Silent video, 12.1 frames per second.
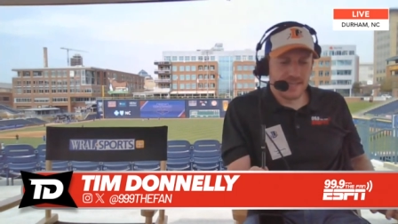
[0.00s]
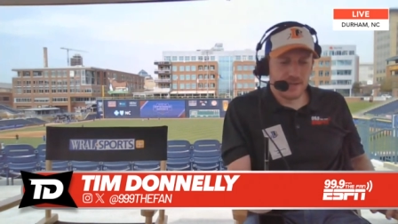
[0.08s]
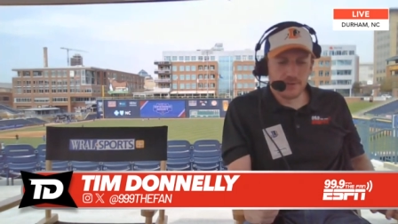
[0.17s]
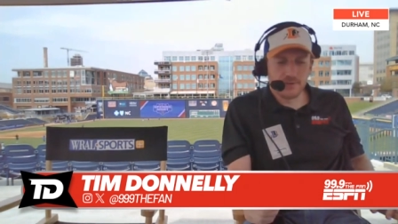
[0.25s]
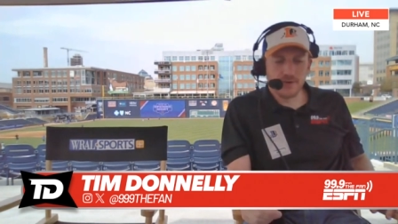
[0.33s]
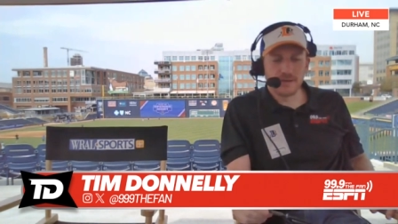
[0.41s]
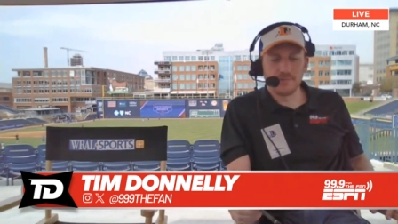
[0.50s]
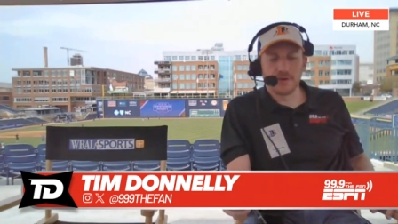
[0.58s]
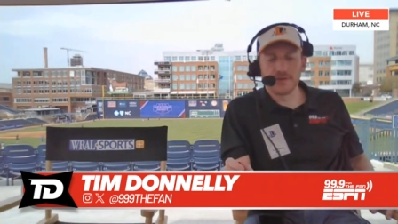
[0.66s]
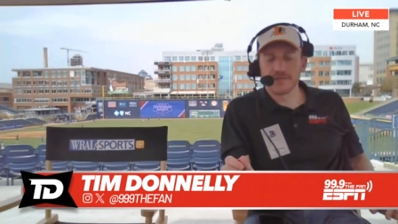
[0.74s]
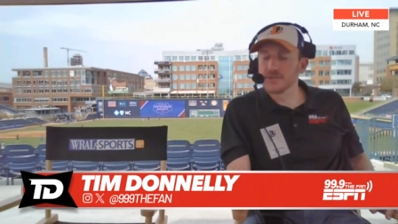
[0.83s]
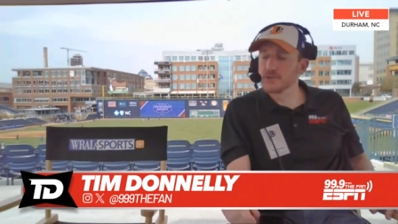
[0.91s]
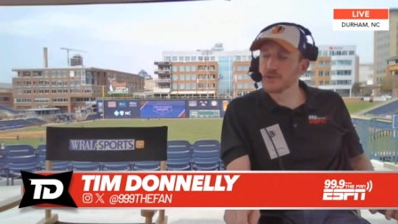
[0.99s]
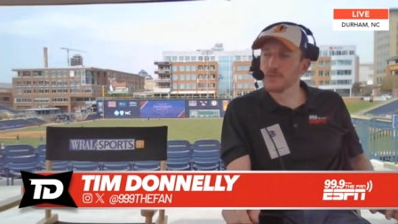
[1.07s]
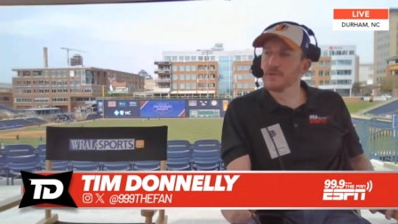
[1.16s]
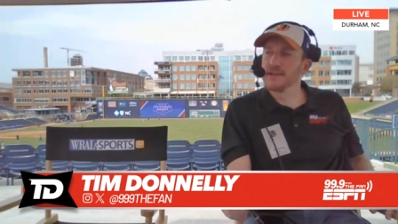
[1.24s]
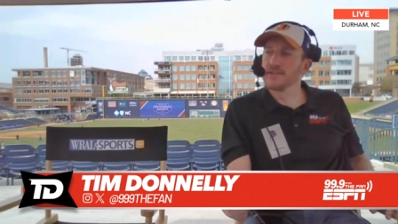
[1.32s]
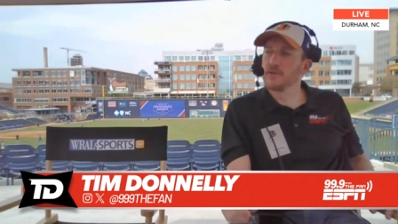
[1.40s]
Neil Greenberg is
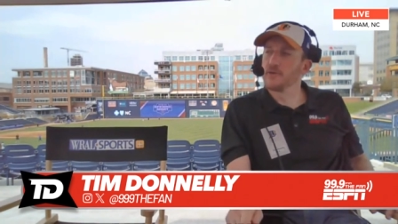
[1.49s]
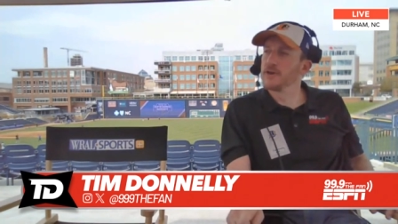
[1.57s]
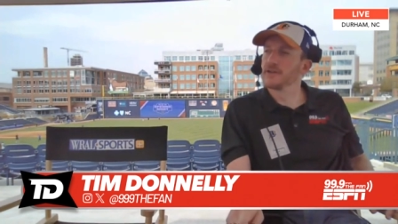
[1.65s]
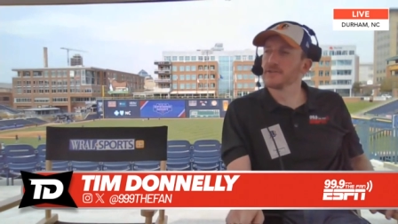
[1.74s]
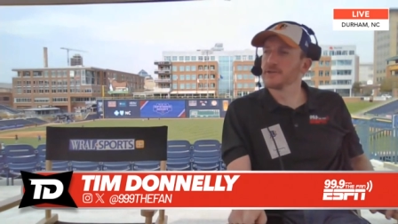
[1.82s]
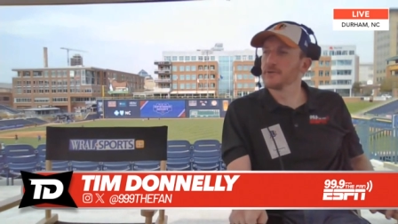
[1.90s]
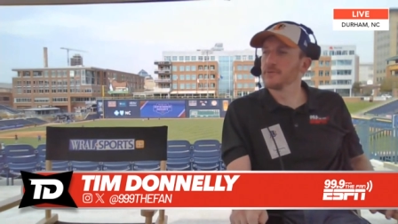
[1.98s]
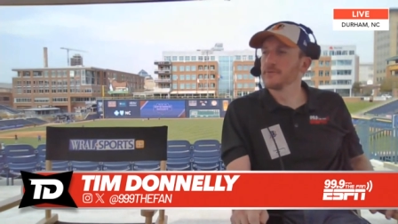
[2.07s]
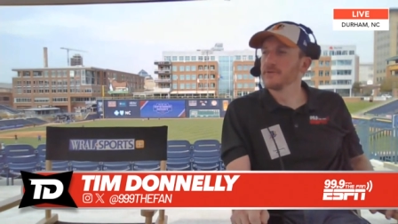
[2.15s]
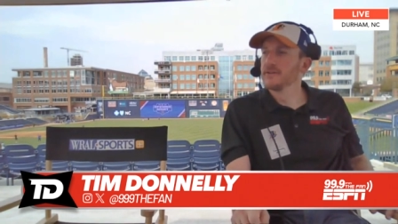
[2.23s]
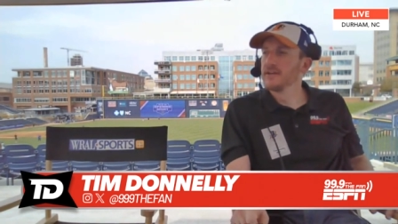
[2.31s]
attributing the run to,